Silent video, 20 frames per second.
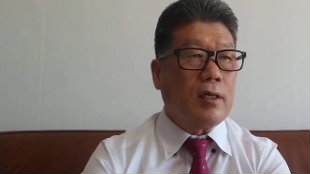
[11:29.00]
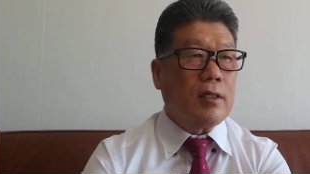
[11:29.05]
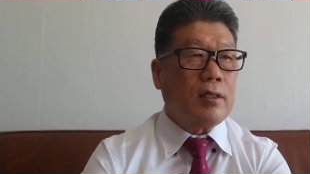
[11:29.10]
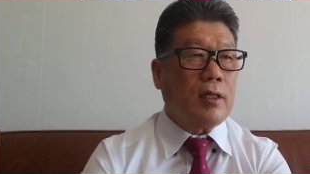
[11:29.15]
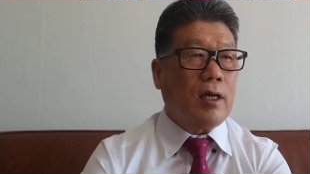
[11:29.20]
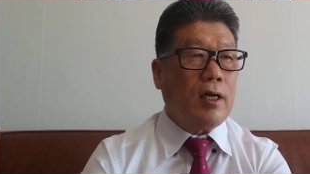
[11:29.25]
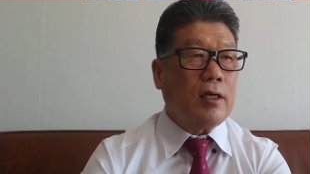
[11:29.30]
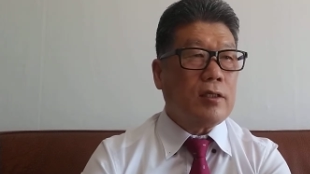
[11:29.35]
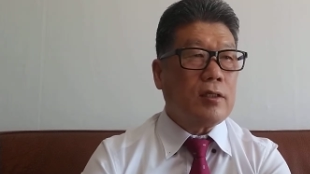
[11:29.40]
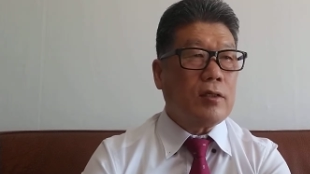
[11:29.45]

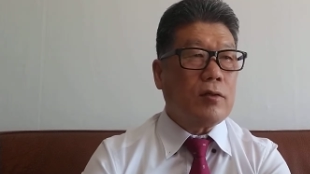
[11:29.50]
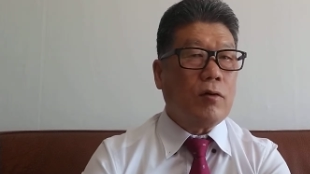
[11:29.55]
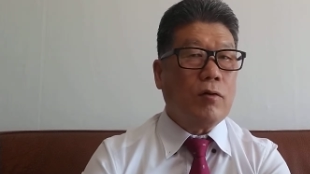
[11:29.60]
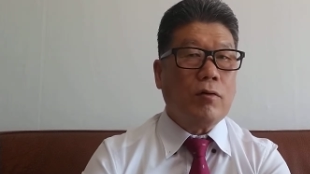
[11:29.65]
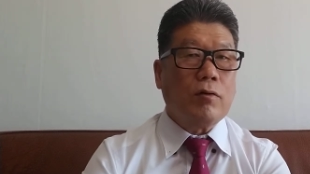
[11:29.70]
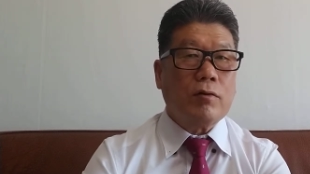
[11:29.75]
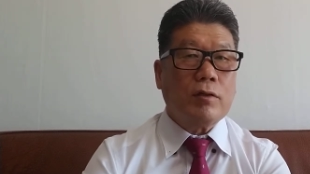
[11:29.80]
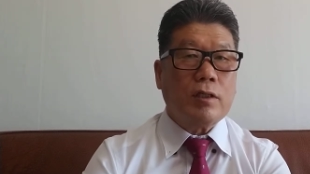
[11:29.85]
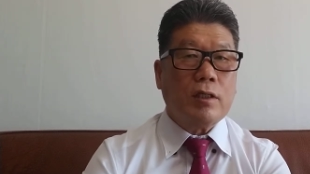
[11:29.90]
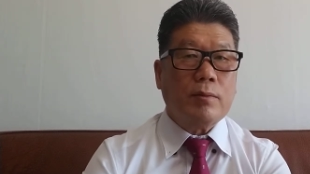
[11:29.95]
there is
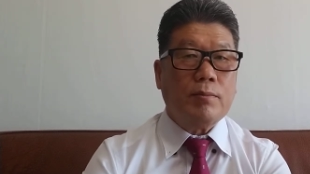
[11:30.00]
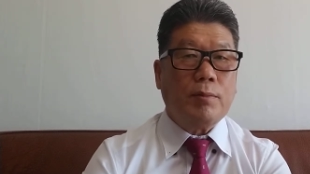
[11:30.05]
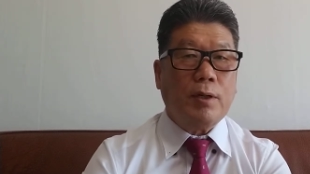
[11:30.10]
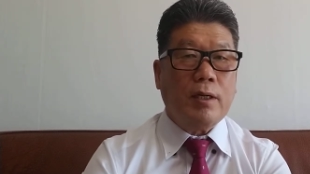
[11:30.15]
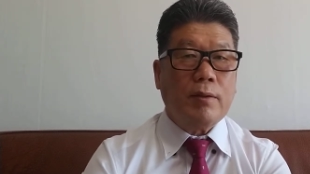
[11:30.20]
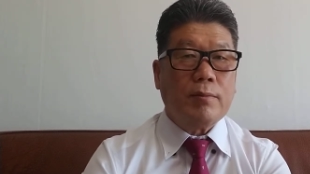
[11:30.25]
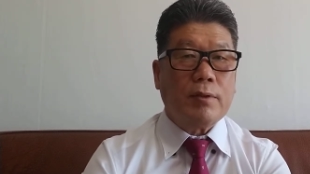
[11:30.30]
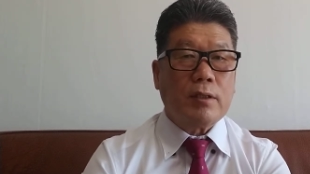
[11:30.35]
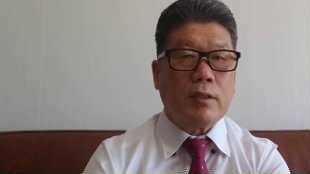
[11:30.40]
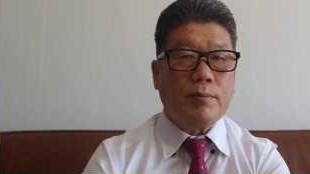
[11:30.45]
no
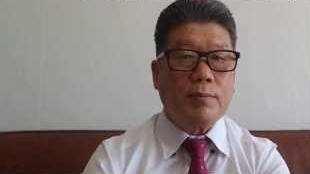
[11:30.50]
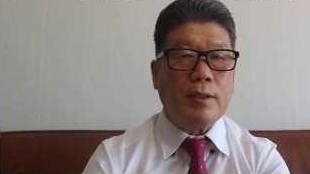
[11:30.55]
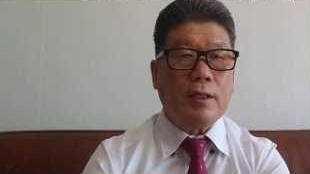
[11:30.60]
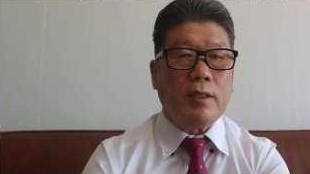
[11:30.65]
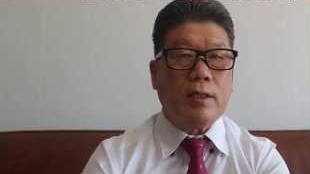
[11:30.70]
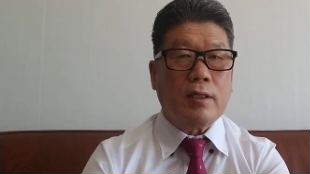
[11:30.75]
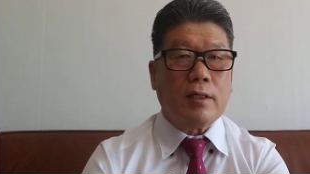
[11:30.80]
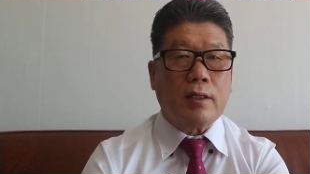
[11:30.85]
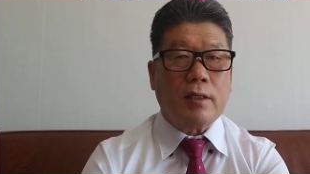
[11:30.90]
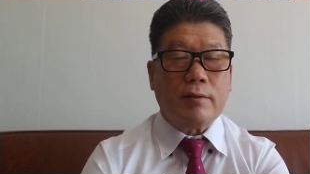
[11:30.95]
repayment
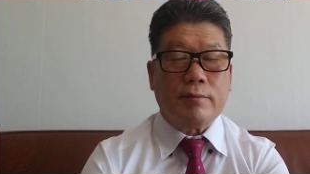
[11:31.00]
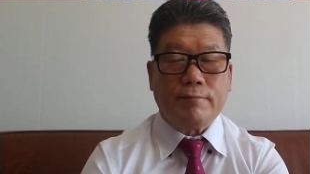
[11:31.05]
period.